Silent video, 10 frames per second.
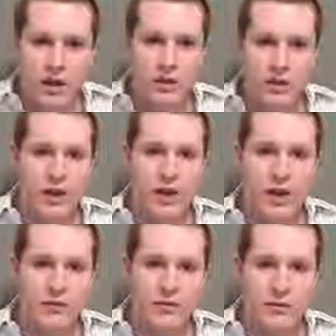okay,
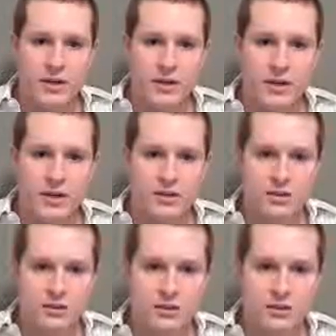if everybody decides to